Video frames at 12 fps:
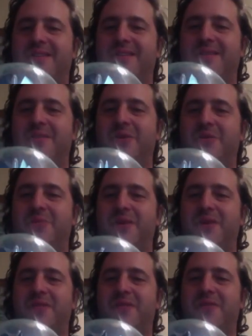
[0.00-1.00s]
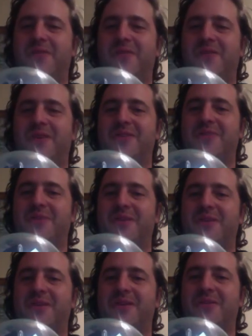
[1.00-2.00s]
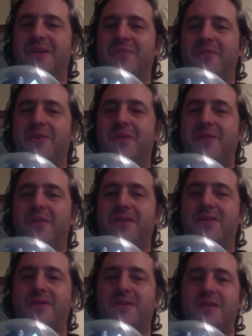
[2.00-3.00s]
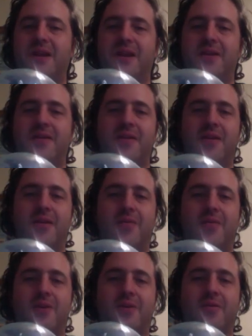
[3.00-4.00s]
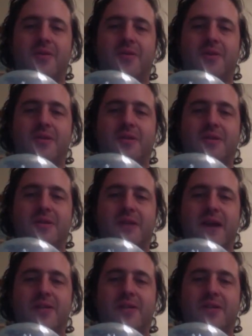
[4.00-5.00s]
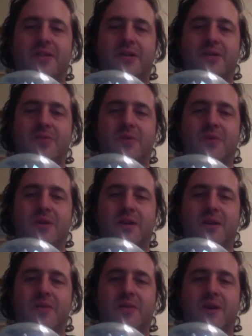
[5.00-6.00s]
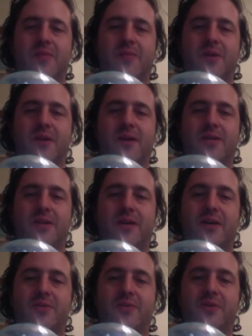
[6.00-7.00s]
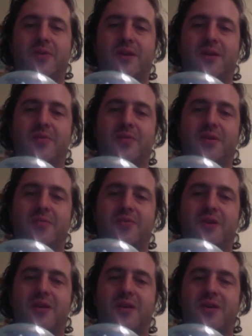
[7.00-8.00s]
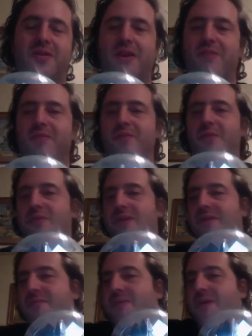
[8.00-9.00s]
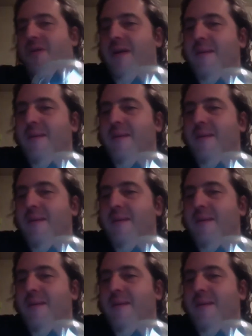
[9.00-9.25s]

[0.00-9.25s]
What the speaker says: Works better than advertised, we think, right? But on a bright sunny day, what you'll notice is this actually starts rotating quite a bit. Actually, now it's rotating when I'm trying not to have it rotate. Okay.